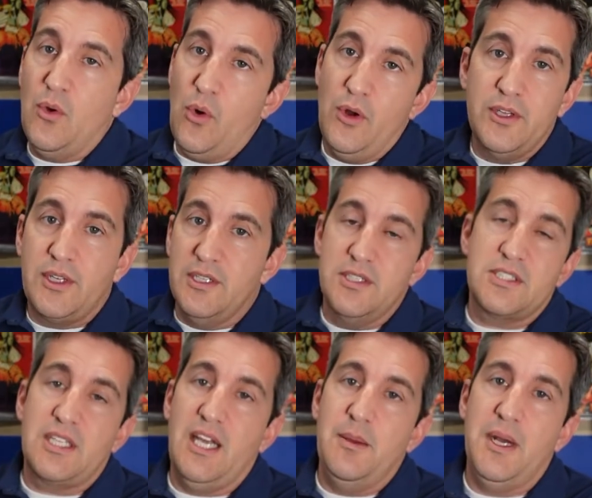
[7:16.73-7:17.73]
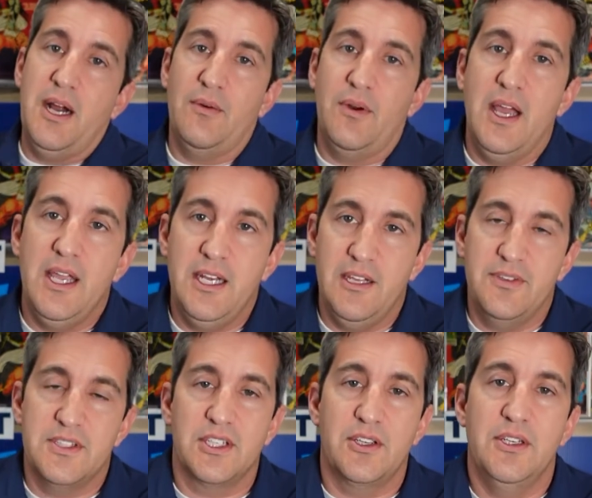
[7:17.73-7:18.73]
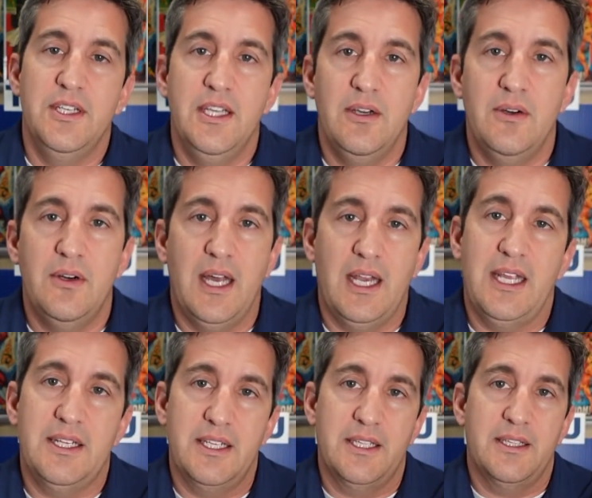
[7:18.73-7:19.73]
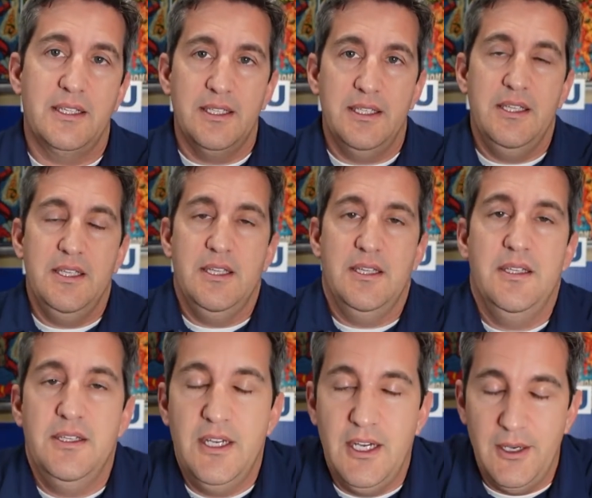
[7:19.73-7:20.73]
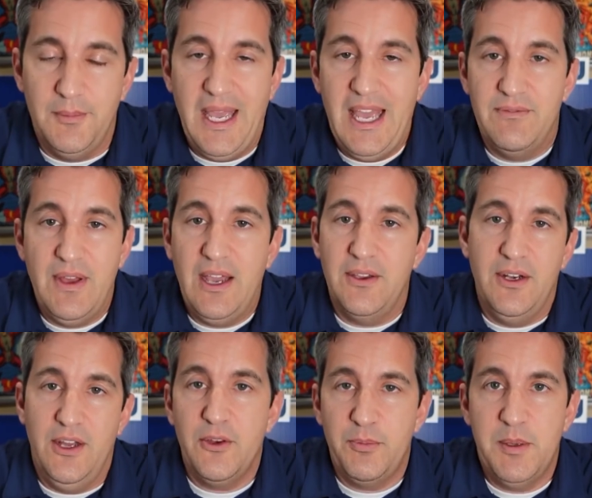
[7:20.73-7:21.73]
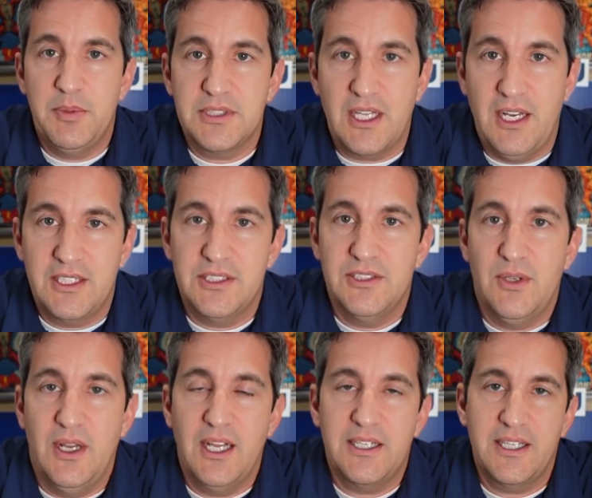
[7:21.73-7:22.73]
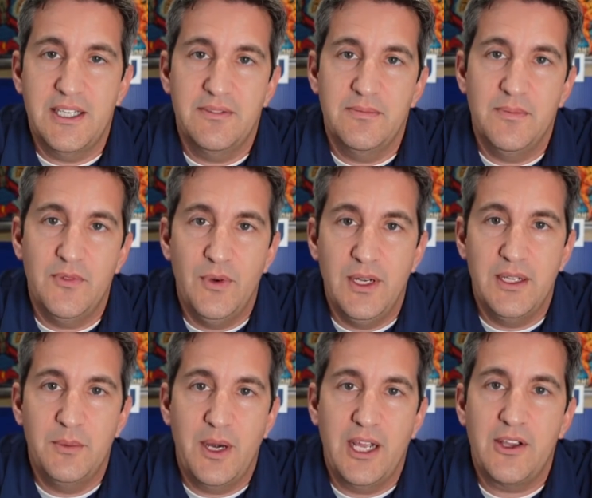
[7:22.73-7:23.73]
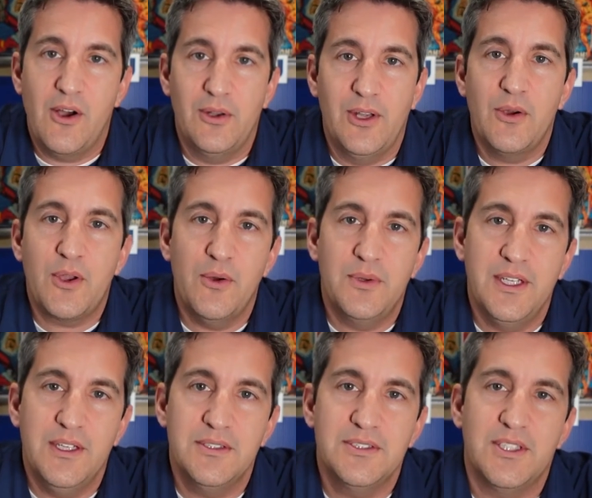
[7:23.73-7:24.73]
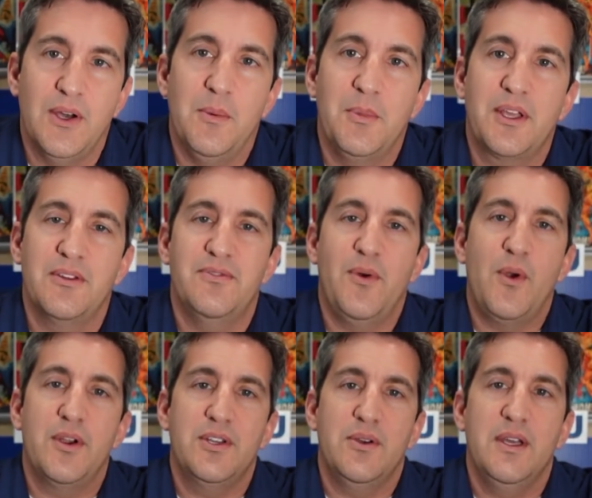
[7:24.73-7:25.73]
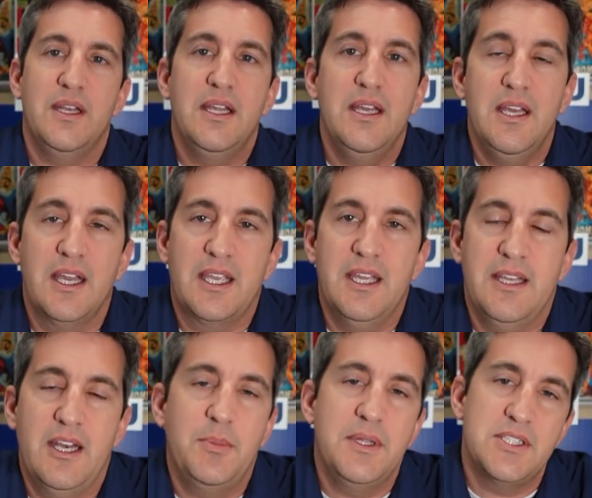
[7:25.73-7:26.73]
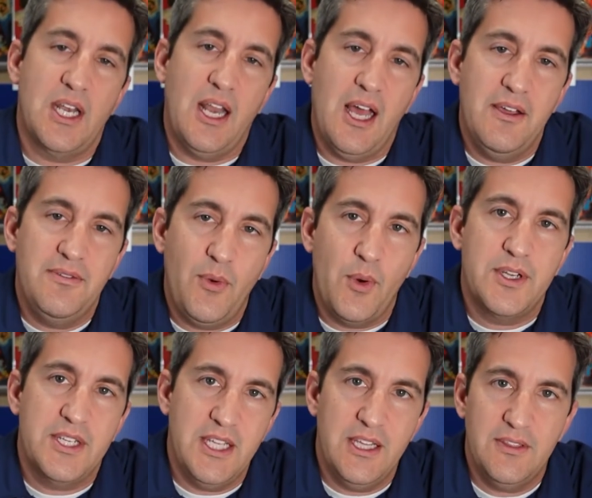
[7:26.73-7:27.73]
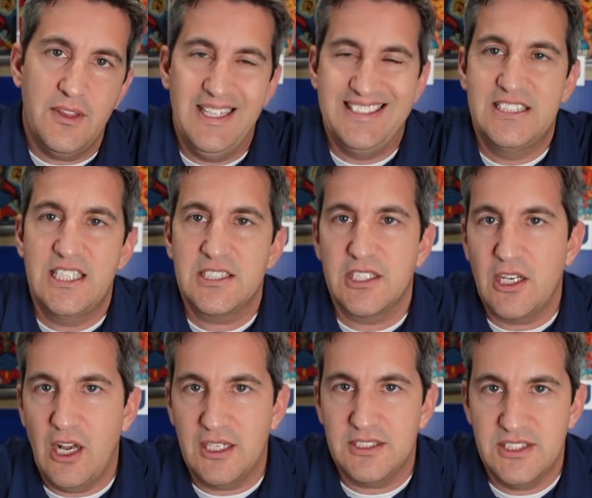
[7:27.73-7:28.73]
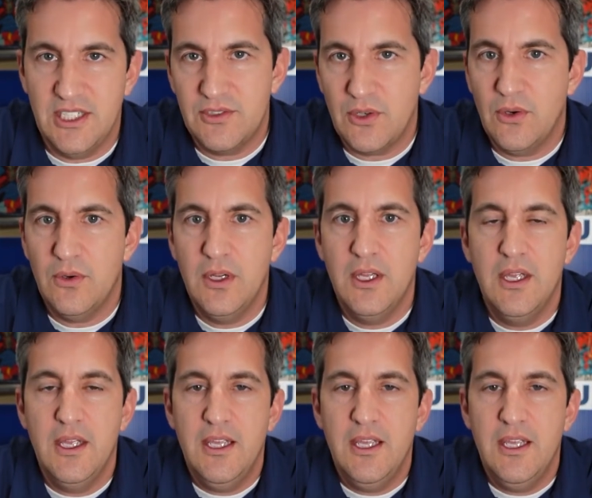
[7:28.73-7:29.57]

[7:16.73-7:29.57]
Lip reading: or you can just claim it outright if it's a good deal. I like to add value to other people's collections, so I like to give really what I call Loco deals, so I'm looking forward to it. Again, that'll be July 14th at 6 o'clock Central,